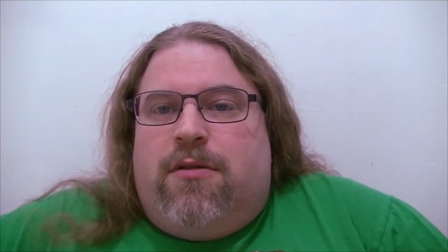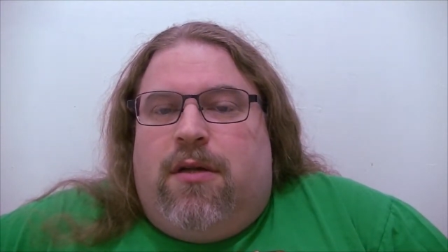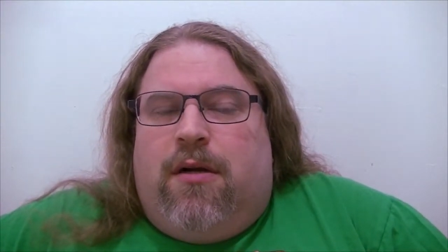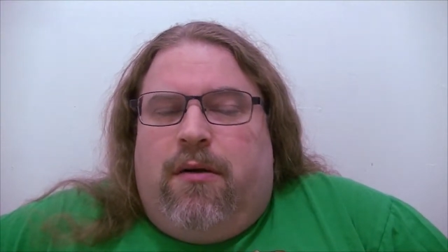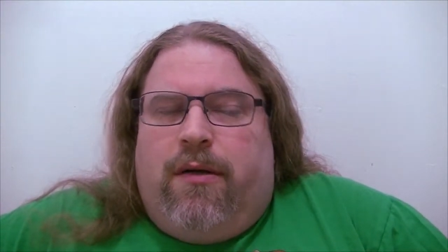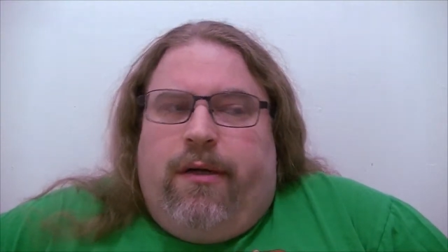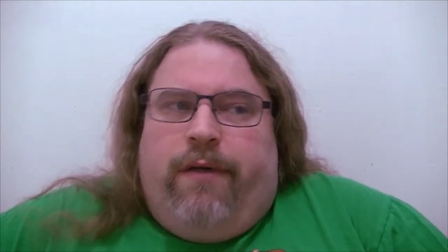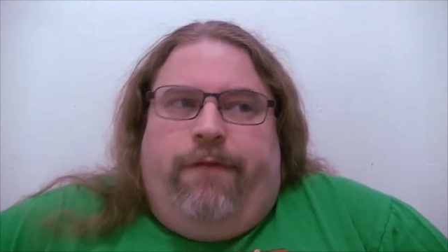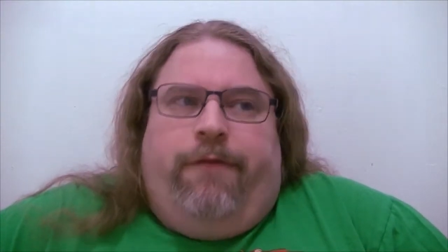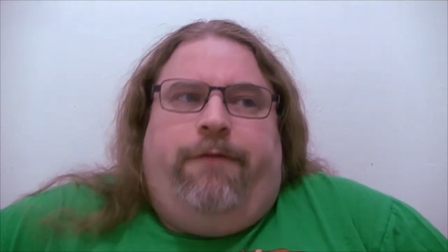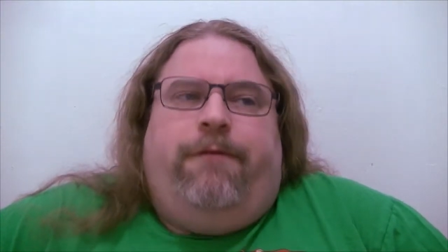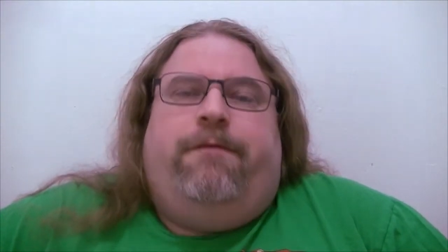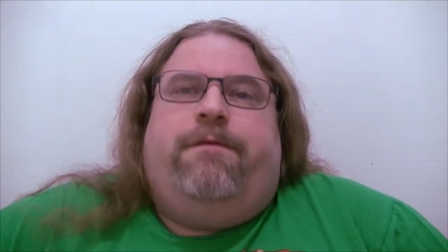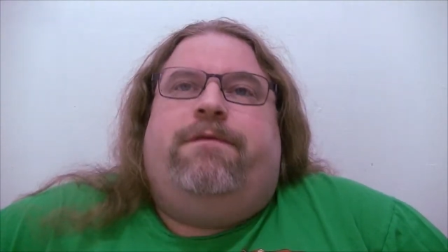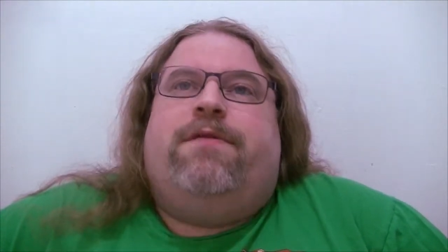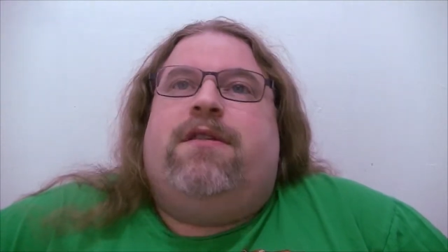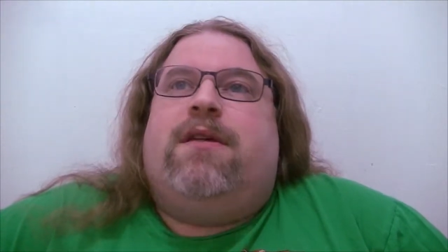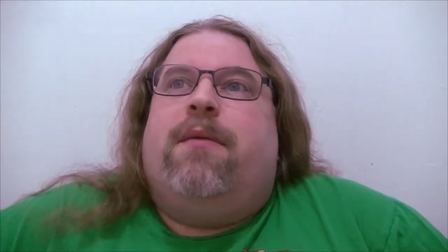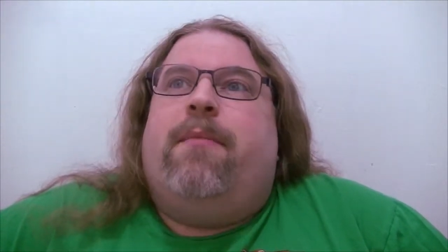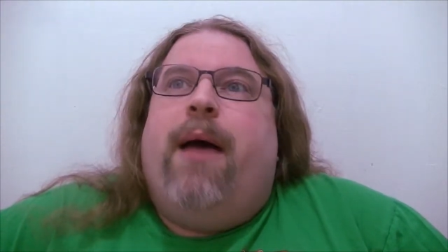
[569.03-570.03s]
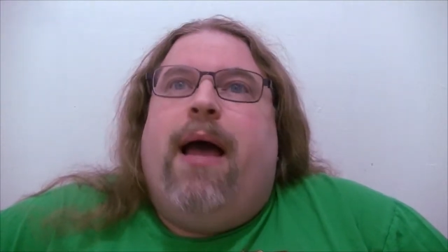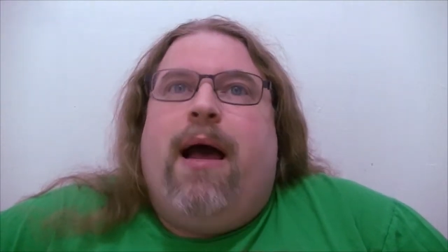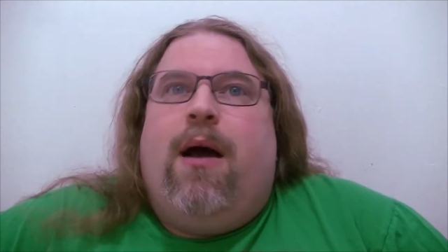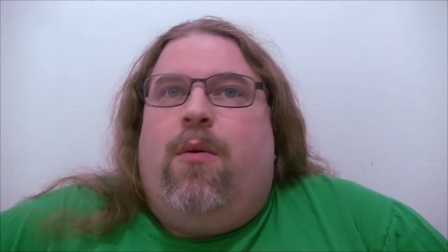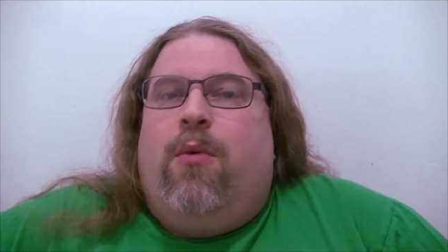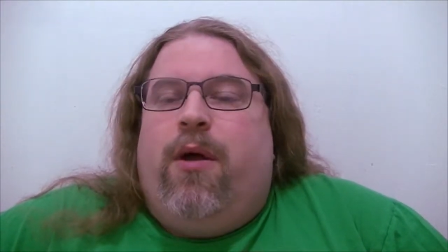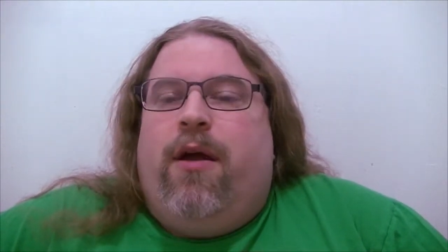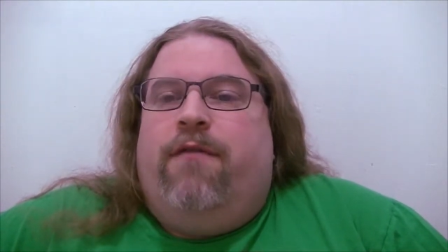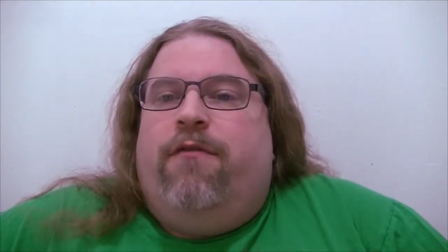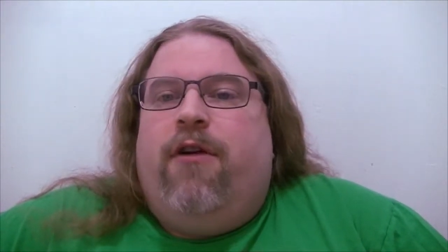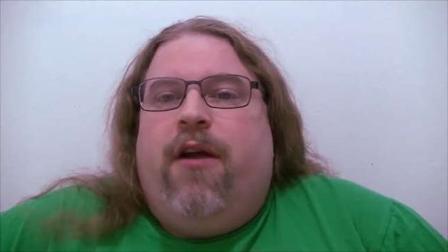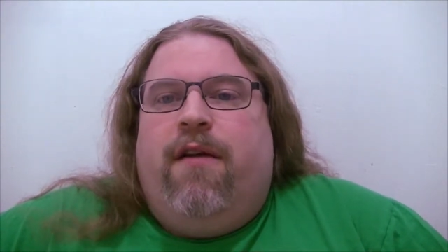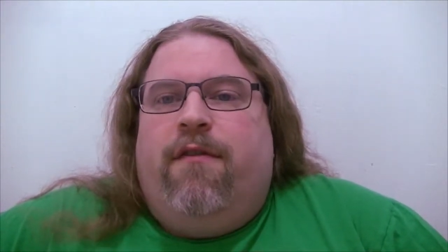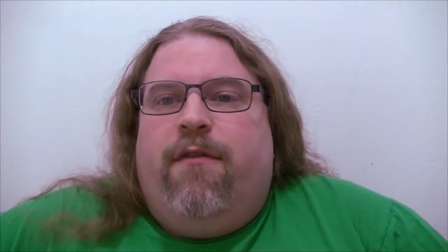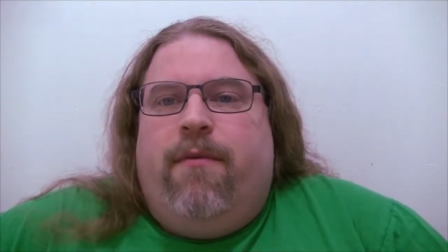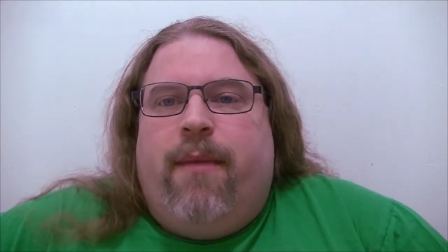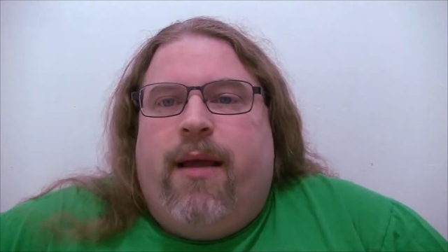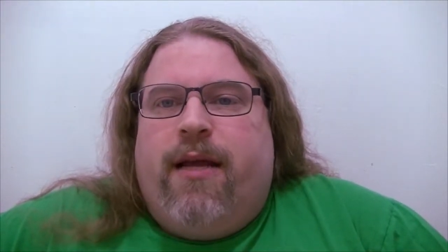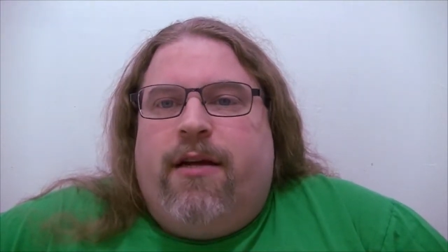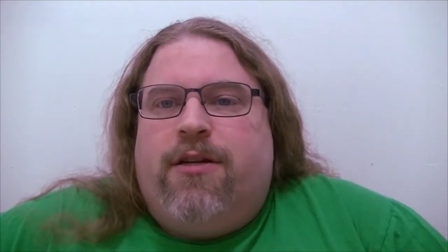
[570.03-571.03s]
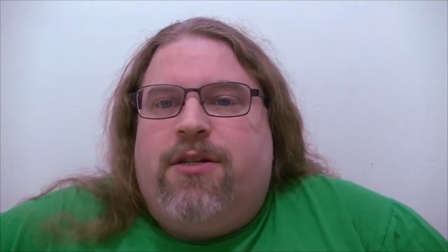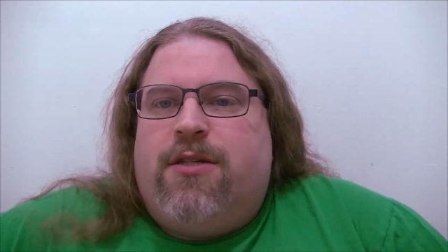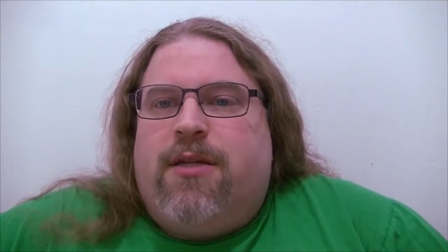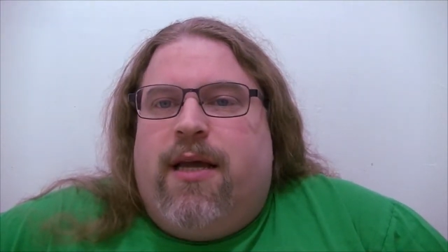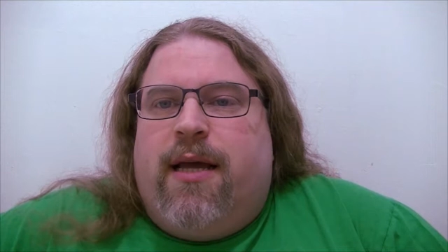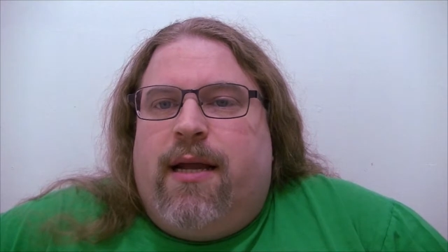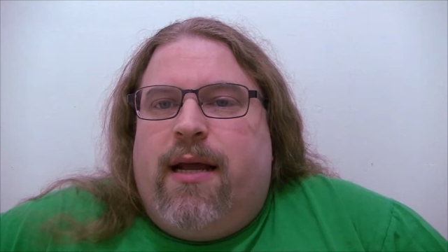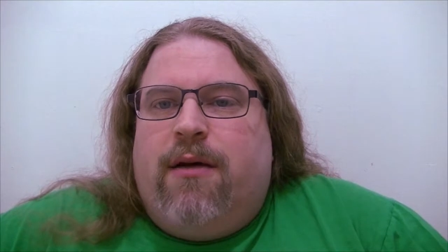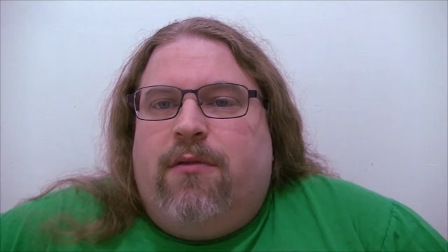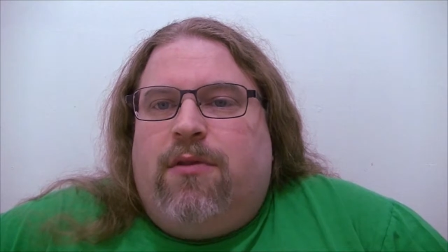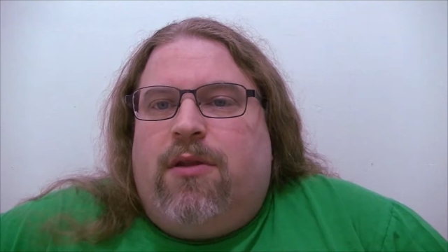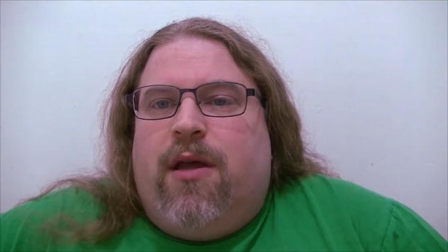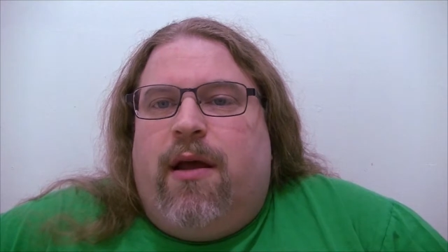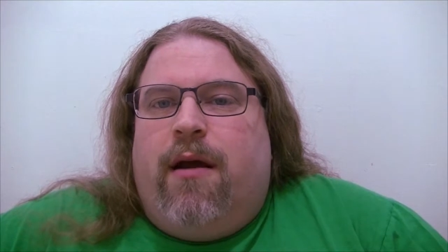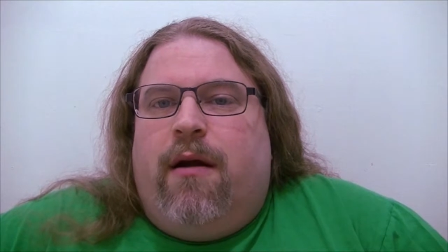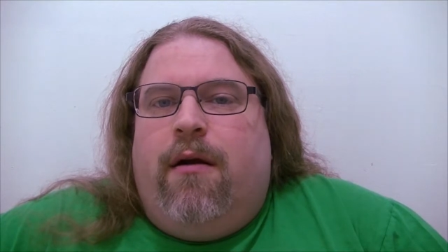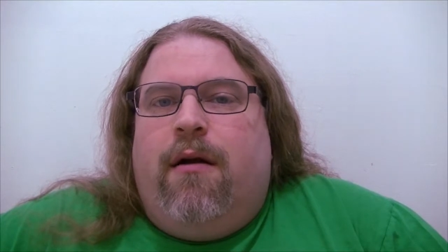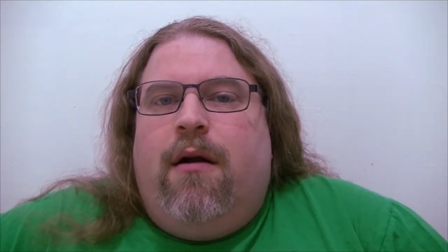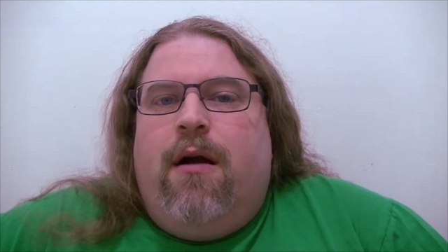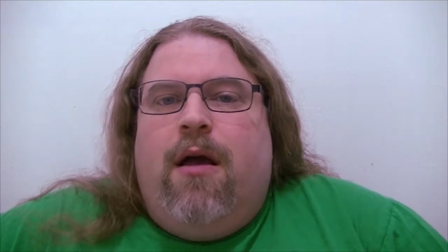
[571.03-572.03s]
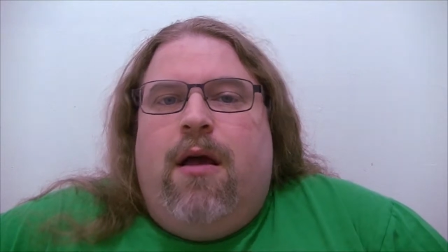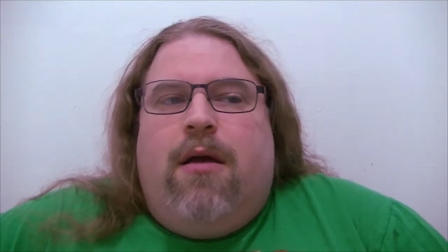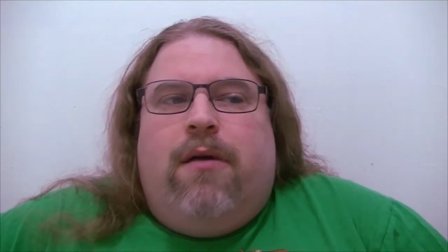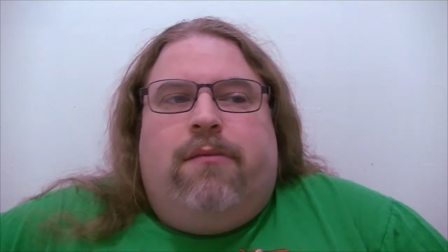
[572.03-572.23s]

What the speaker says: you know, if somehow we ever manage to get out there,